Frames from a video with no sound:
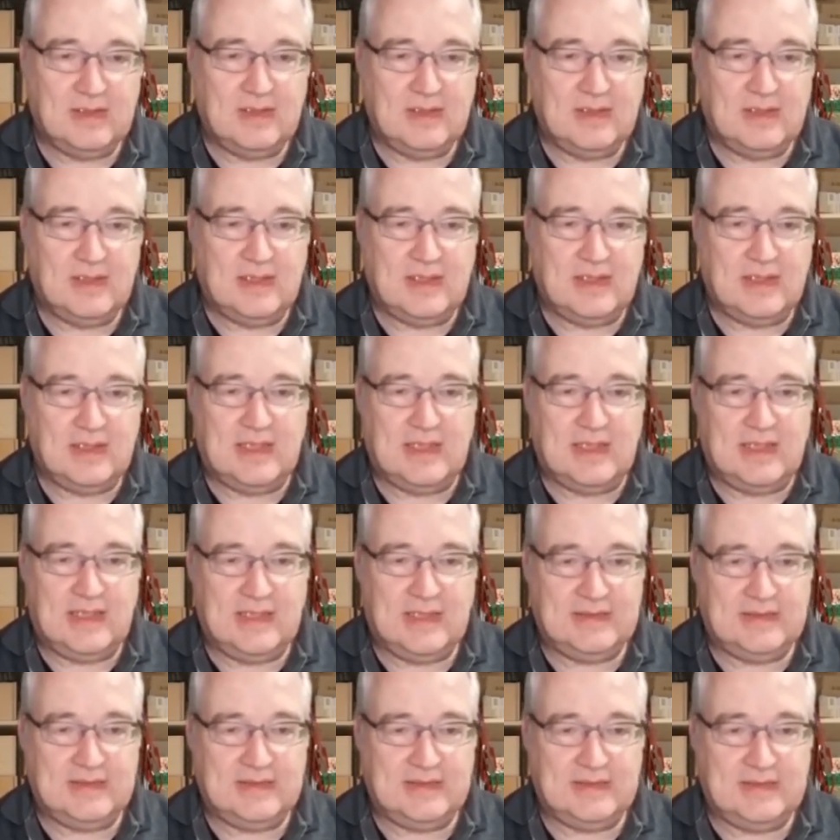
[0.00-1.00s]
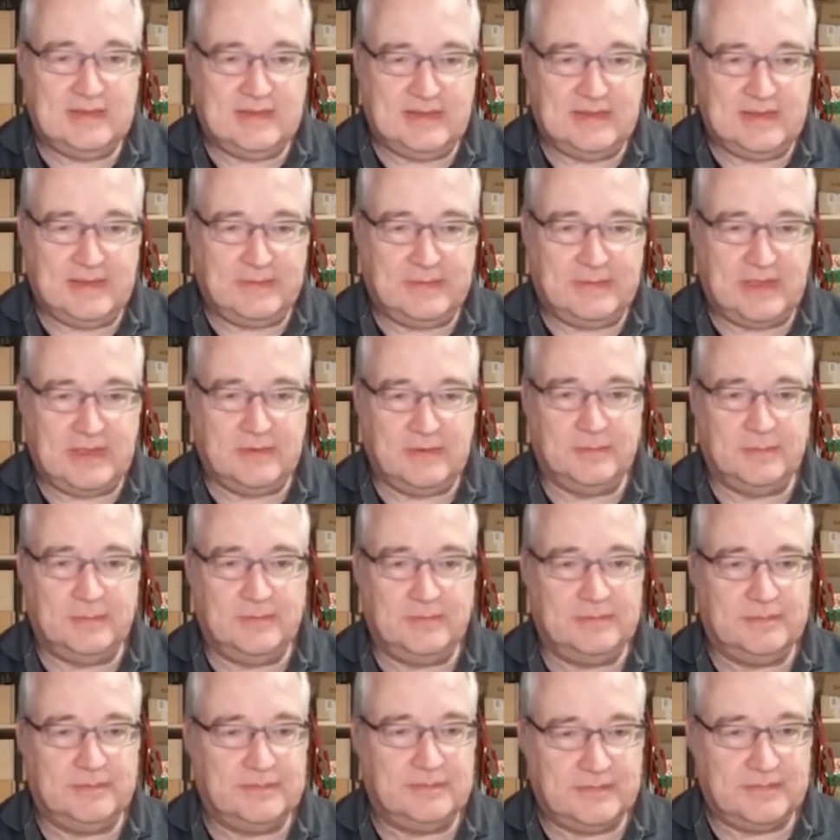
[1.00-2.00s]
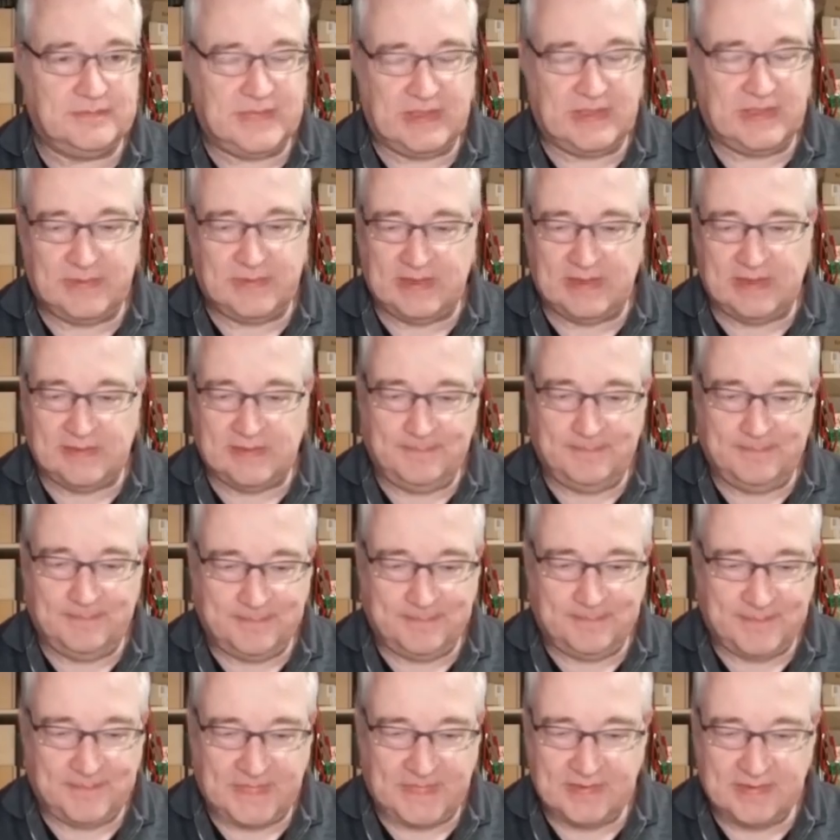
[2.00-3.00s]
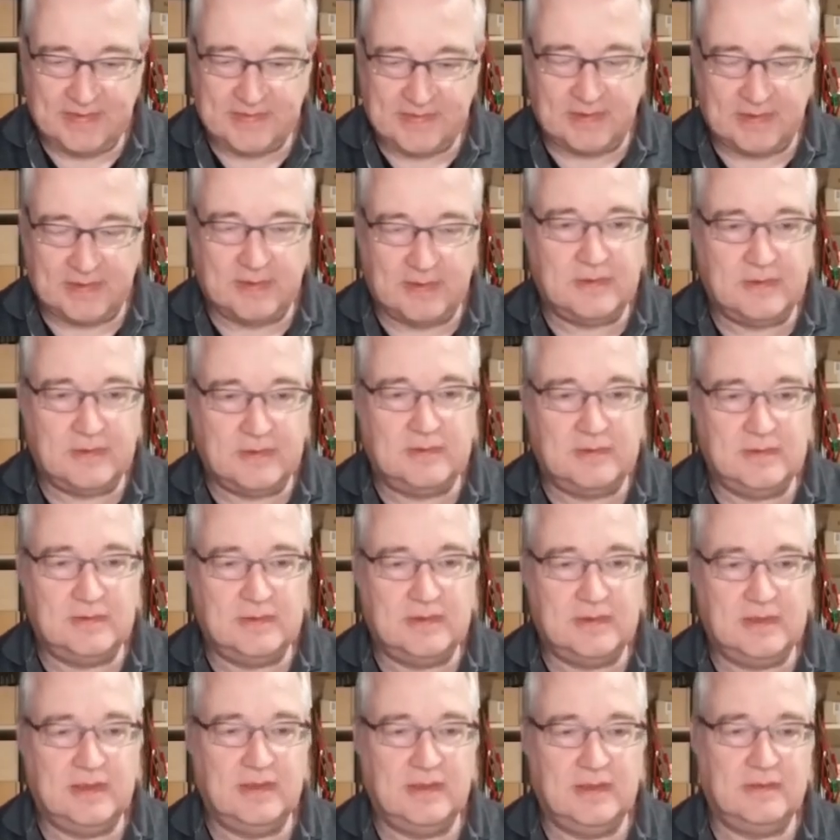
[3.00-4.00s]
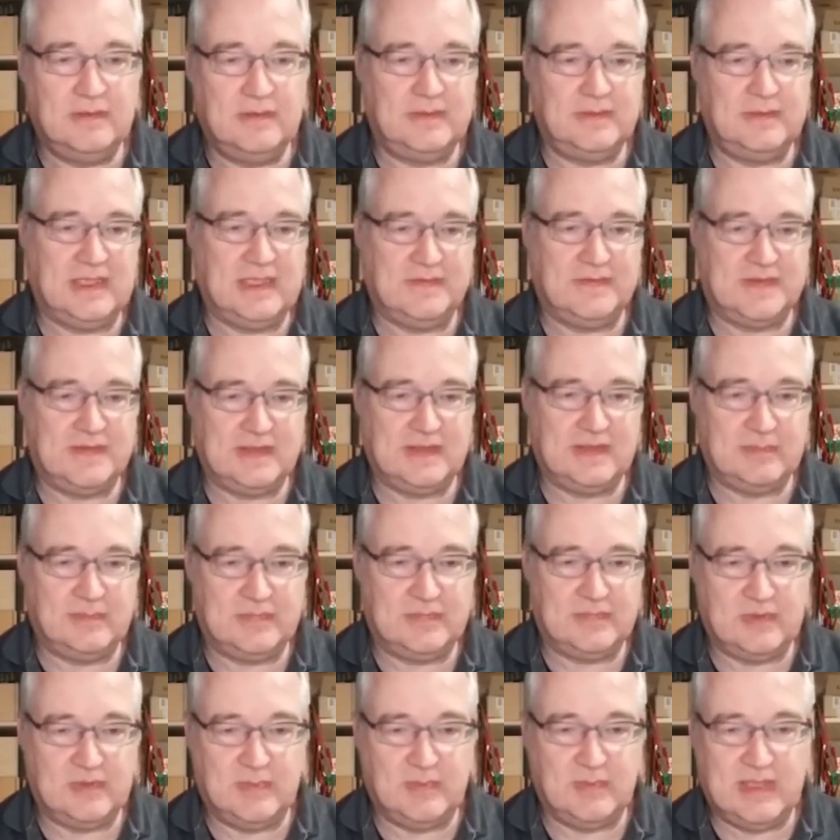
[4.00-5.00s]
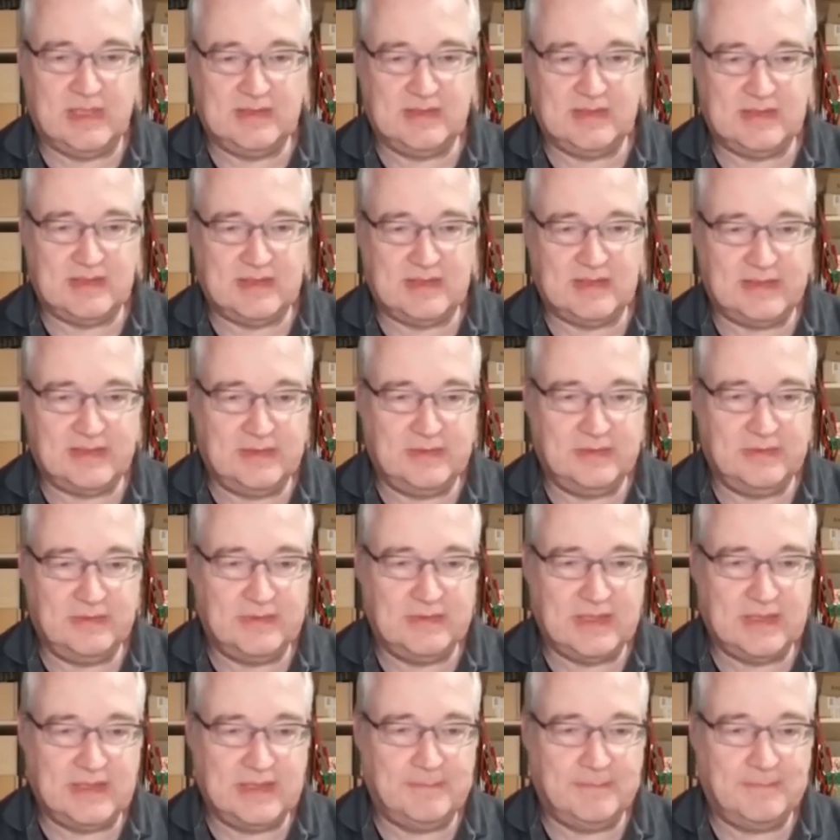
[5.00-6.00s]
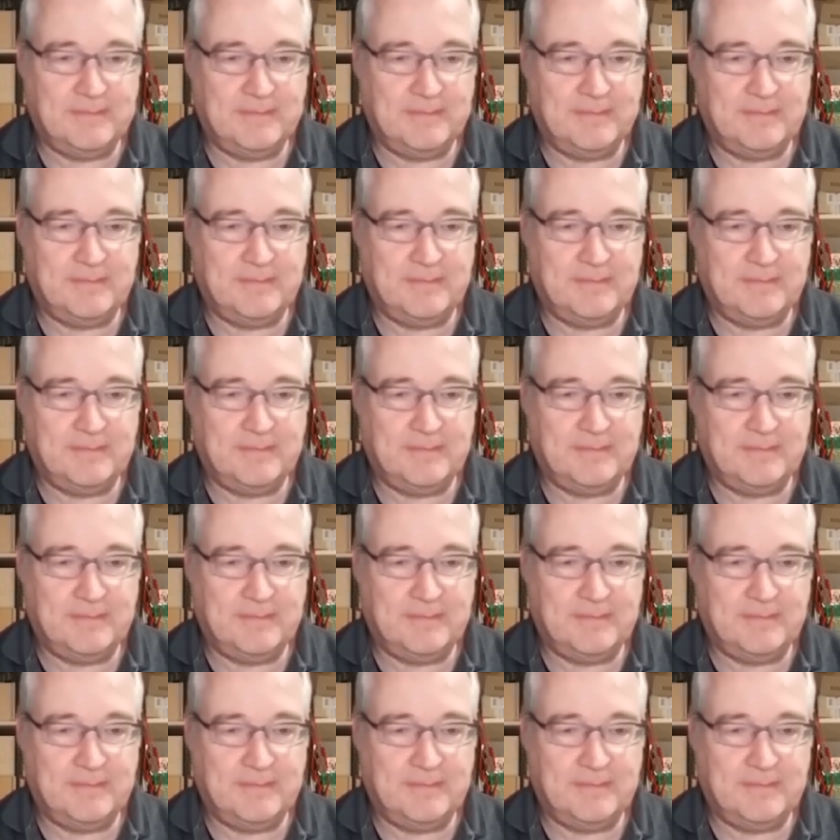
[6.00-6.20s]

And there we go. Here we are. So we have some commands like uname.